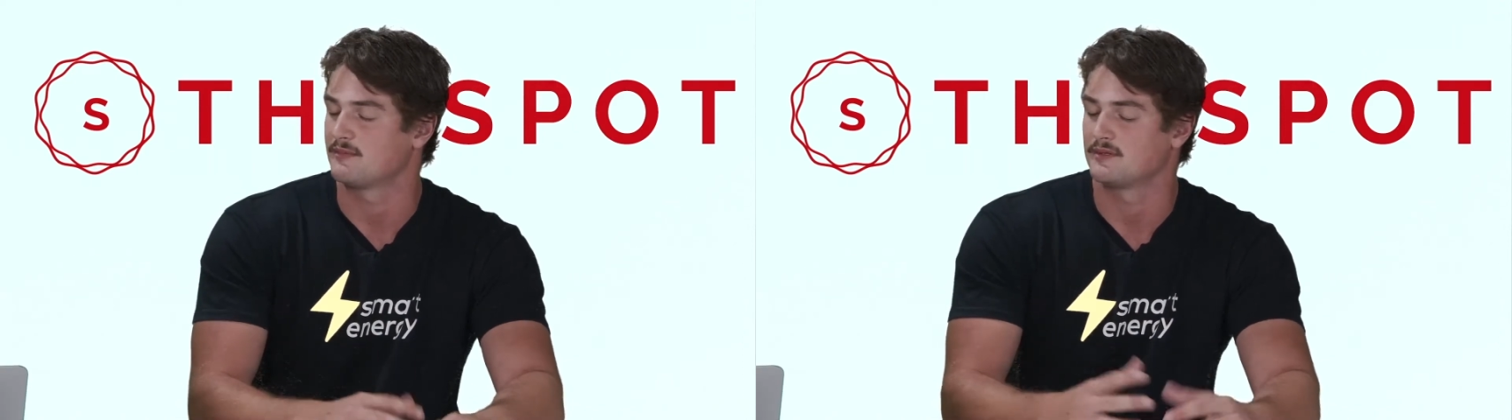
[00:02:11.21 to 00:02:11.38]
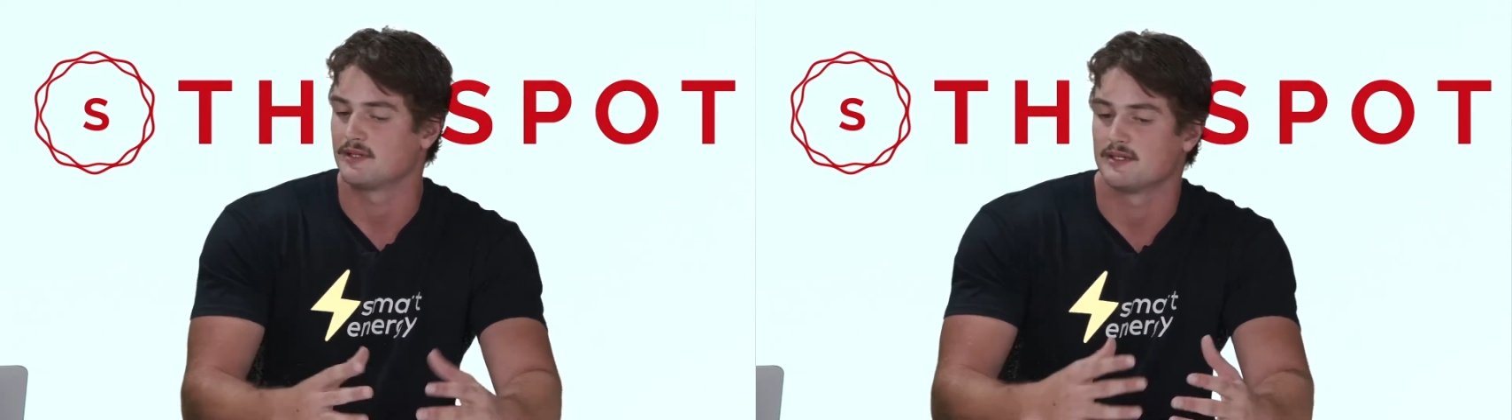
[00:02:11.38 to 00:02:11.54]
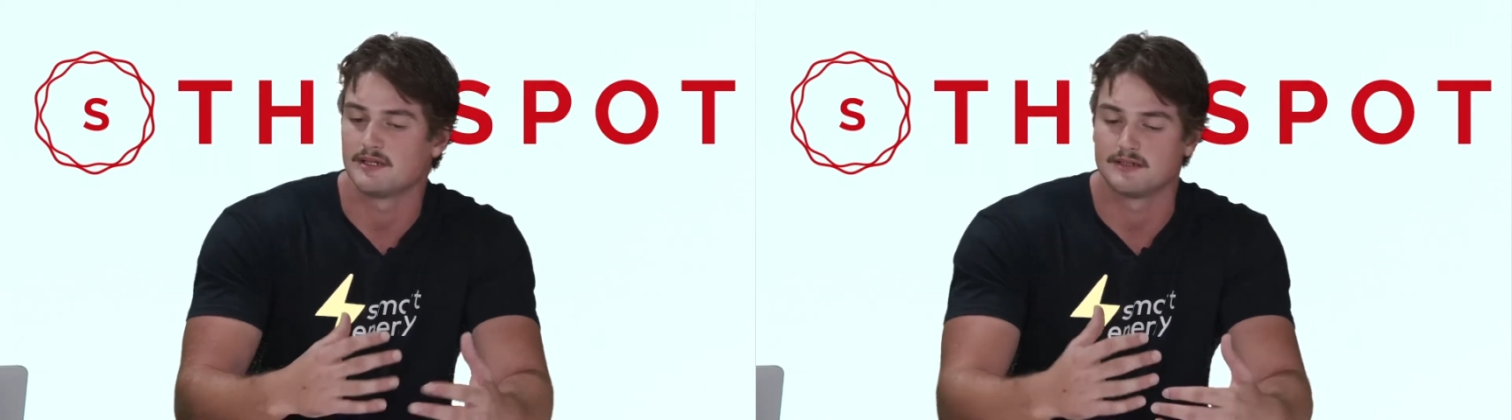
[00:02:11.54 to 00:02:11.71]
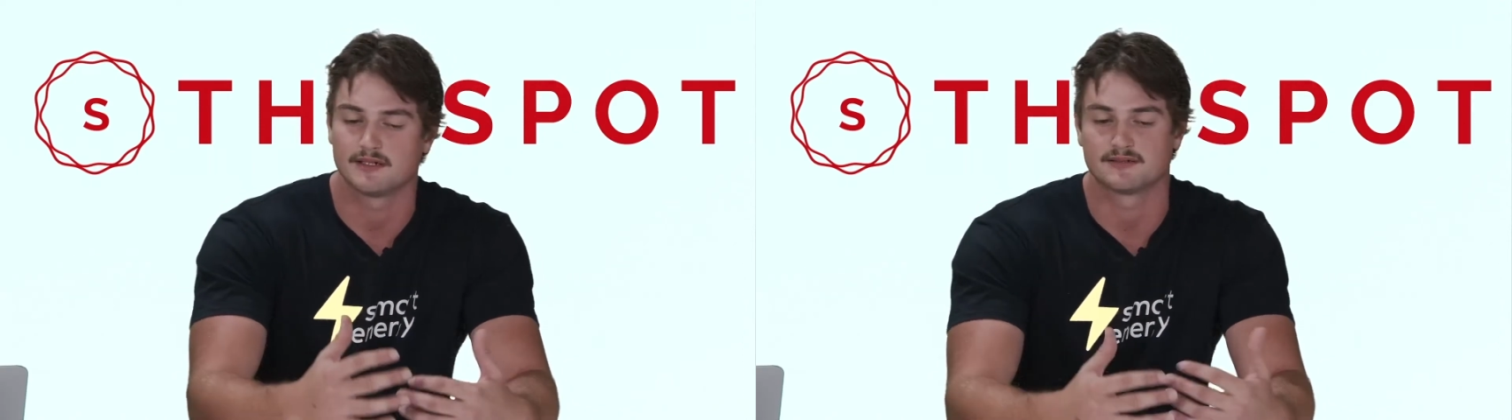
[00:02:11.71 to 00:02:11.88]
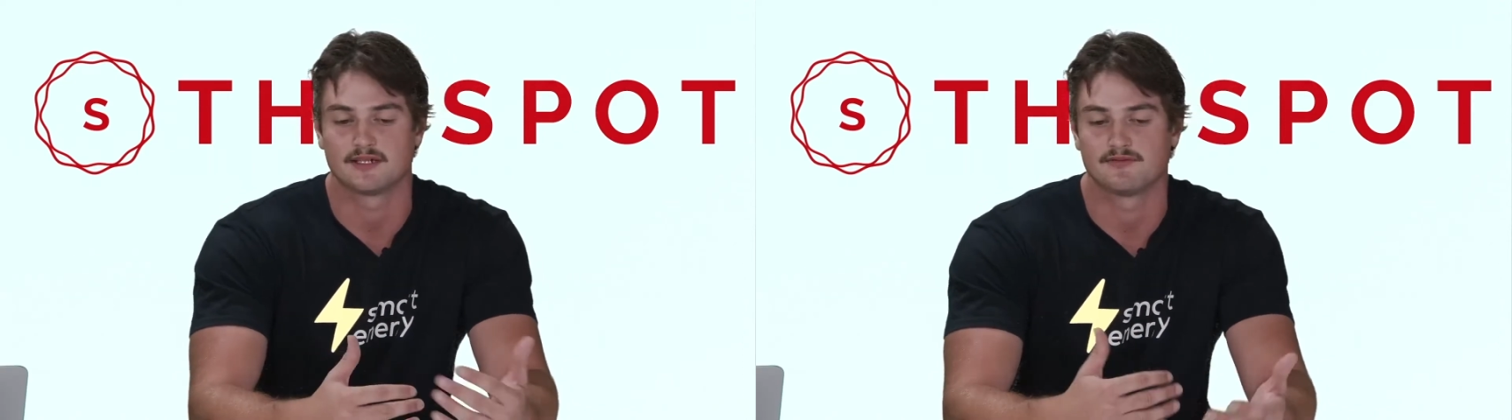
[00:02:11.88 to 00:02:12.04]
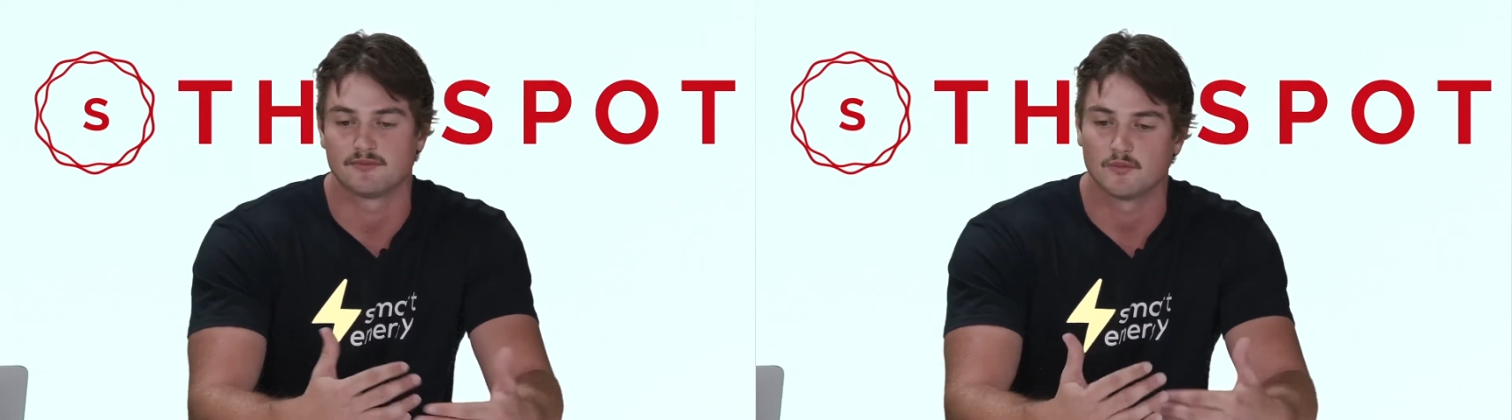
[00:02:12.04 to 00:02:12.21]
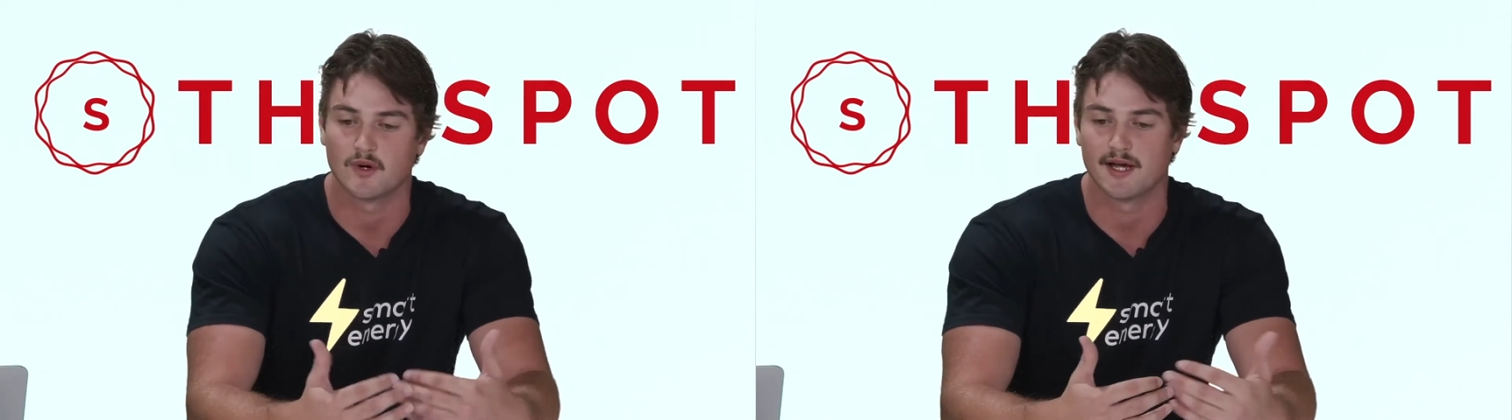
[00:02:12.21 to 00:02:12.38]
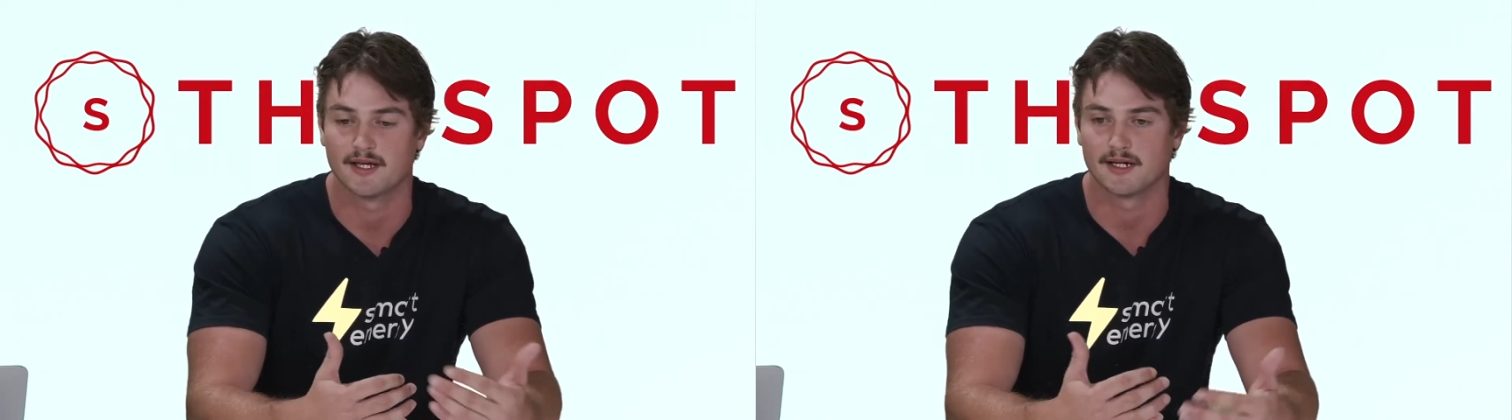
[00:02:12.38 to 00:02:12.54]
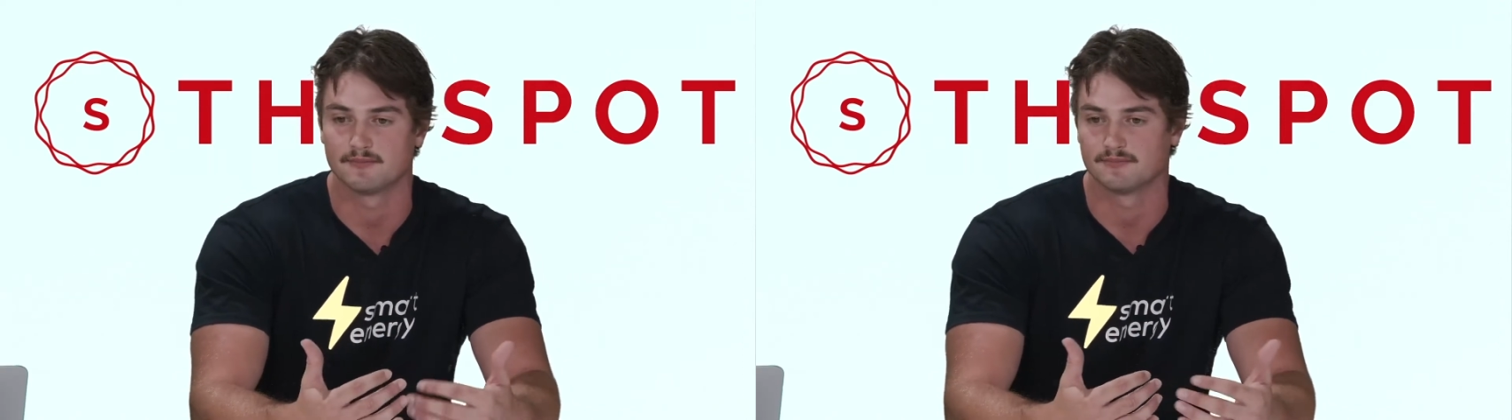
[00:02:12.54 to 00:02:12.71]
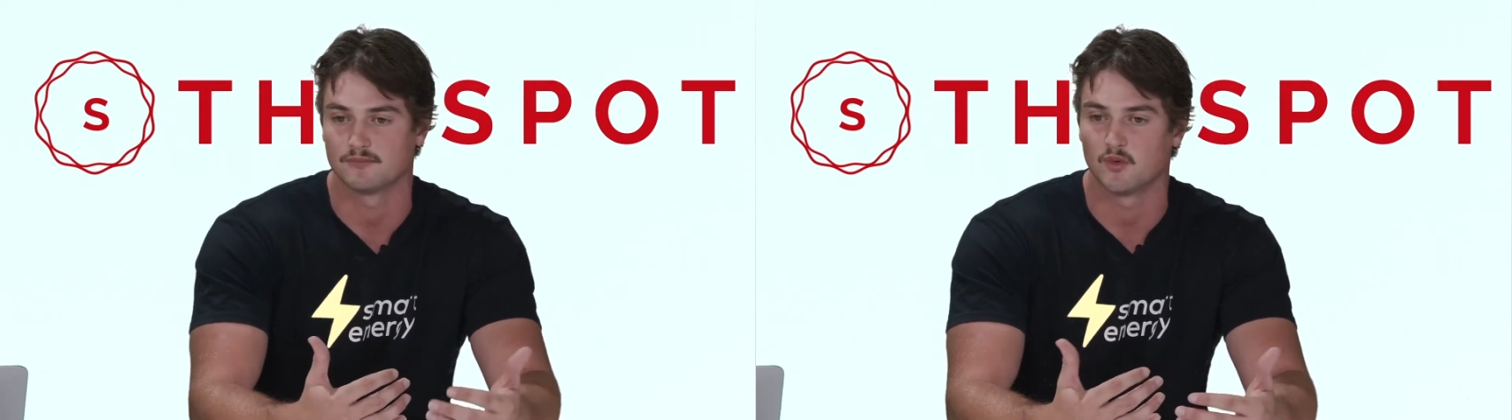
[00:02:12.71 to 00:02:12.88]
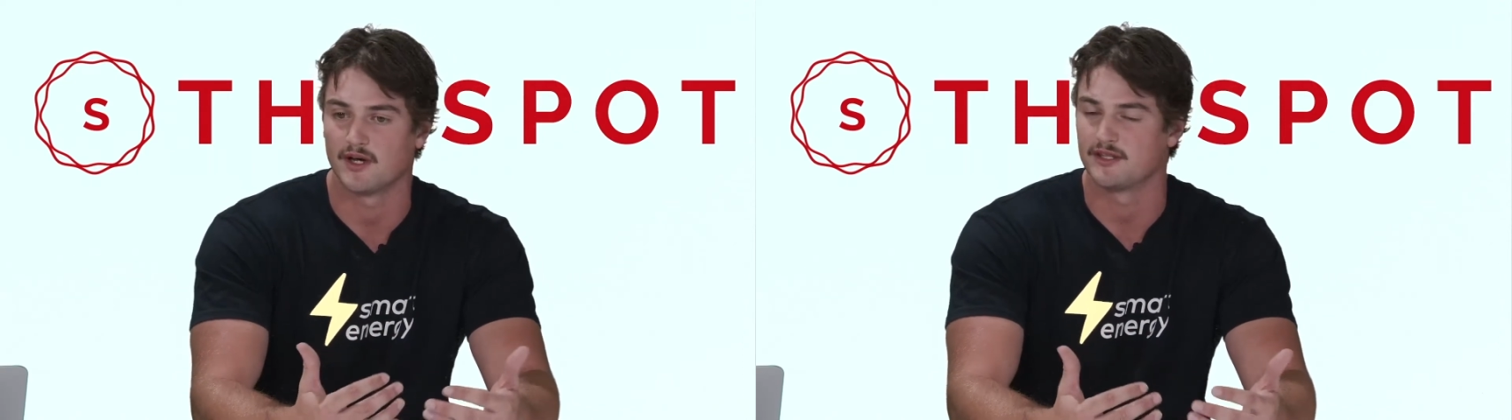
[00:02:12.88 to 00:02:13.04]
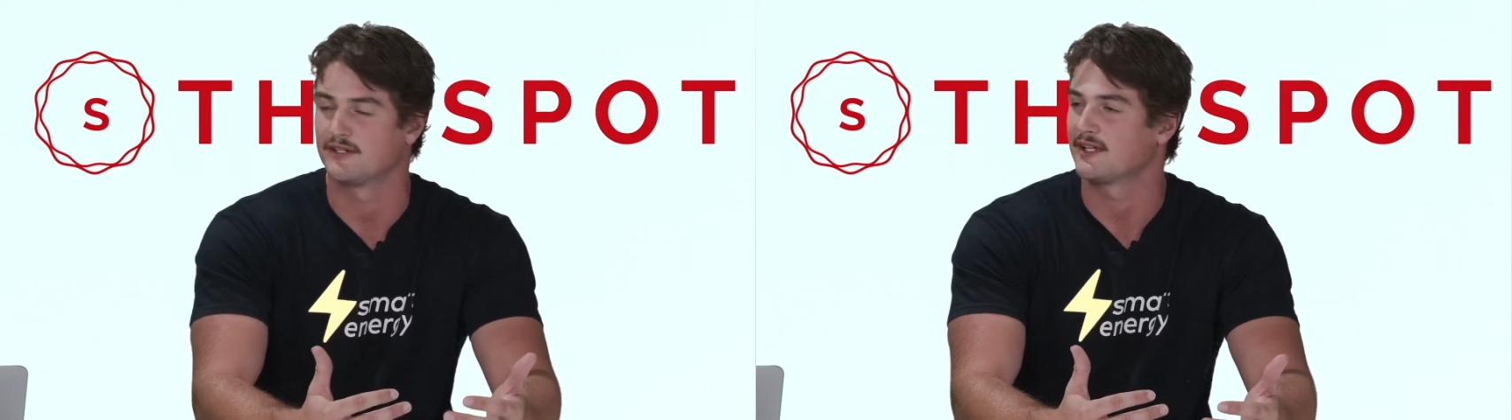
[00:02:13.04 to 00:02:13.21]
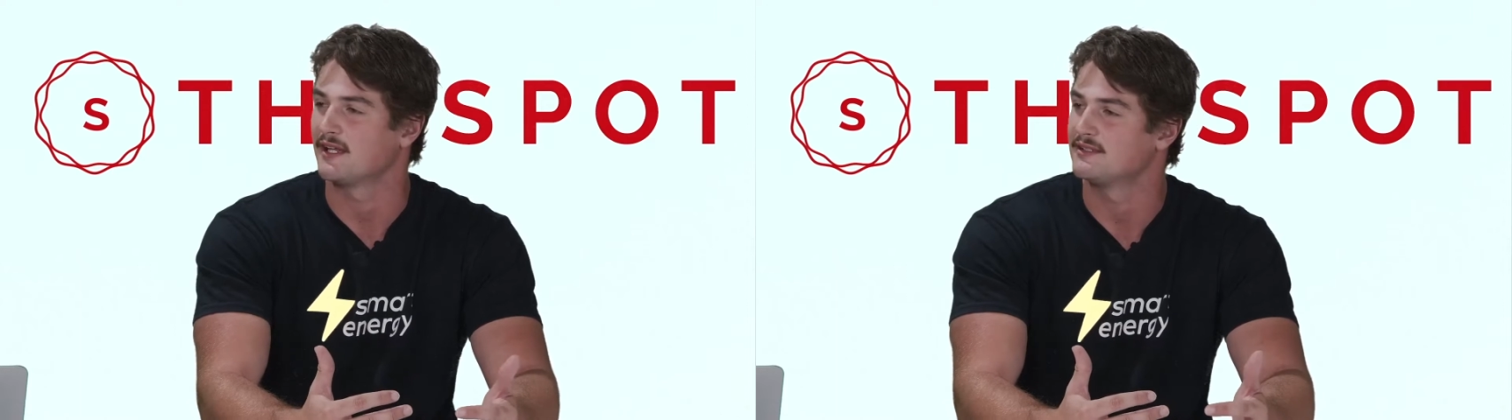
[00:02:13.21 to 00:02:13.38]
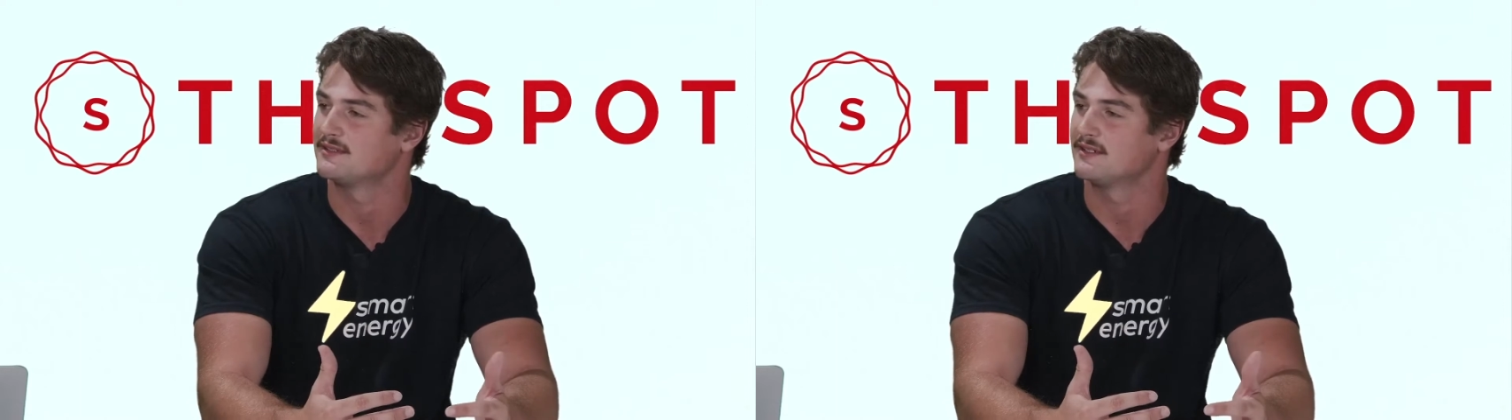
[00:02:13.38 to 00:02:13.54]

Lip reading: it doesn't even weigh up why they're against it,